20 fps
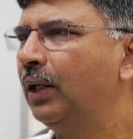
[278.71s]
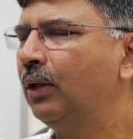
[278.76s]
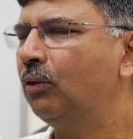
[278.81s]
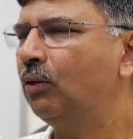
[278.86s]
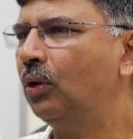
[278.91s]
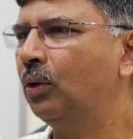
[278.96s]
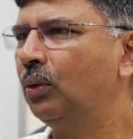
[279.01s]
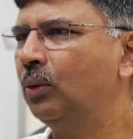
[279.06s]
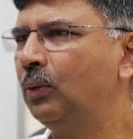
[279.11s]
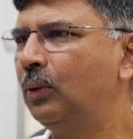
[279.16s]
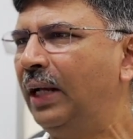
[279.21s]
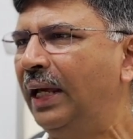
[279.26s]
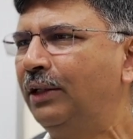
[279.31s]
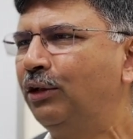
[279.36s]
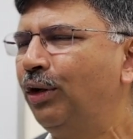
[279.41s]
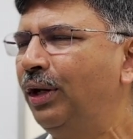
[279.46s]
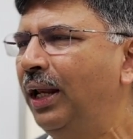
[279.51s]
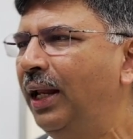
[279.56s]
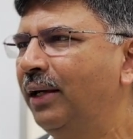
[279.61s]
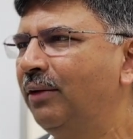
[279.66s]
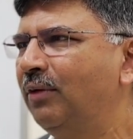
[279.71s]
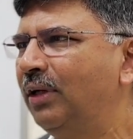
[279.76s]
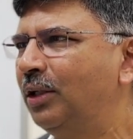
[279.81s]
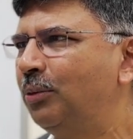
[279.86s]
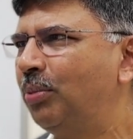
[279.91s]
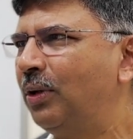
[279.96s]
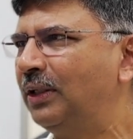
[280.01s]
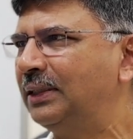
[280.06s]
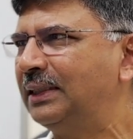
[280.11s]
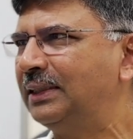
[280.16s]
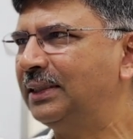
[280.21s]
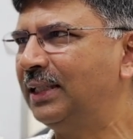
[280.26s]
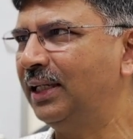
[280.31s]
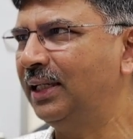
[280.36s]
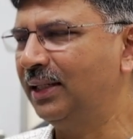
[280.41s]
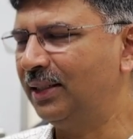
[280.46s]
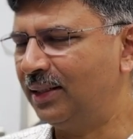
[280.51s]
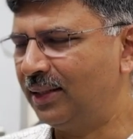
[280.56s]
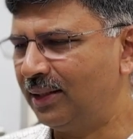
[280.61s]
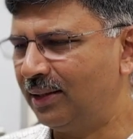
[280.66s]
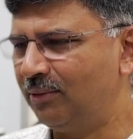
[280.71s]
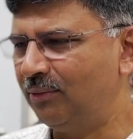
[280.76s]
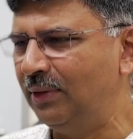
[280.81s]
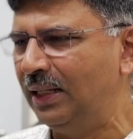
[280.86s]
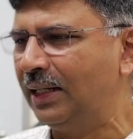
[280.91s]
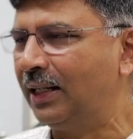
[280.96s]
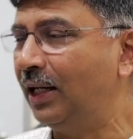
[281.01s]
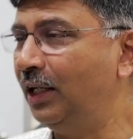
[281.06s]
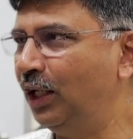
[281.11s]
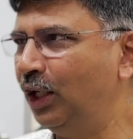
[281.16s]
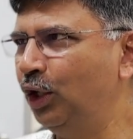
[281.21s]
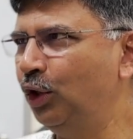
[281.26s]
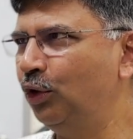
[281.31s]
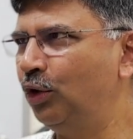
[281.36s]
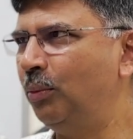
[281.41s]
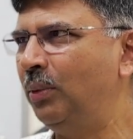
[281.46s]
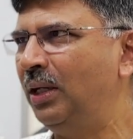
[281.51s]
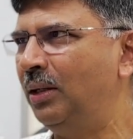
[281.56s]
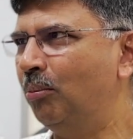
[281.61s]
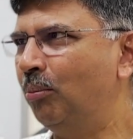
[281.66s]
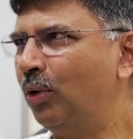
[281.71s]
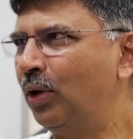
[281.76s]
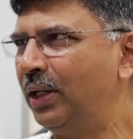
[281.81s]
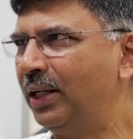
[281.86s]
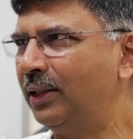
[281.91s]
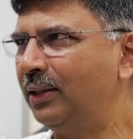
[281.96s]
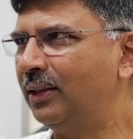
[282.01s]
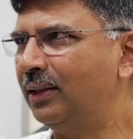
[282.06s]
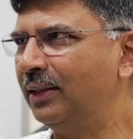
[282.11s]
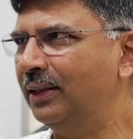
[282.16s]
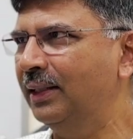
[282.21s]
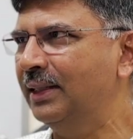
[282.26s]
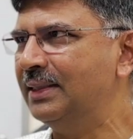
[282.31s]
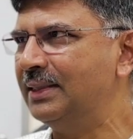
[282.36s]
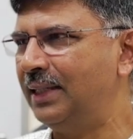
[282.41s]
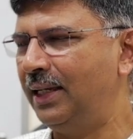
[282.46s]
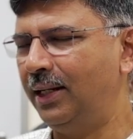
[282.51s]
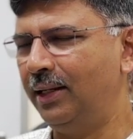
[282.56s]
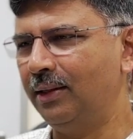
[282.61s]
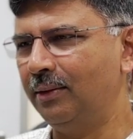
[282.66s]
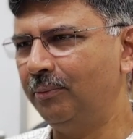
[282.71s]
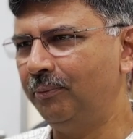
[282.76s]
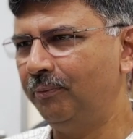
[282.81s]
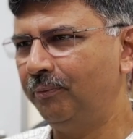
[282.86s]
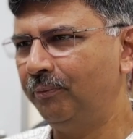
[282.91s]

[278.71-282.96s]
So natural language processing will continue to be important in this area.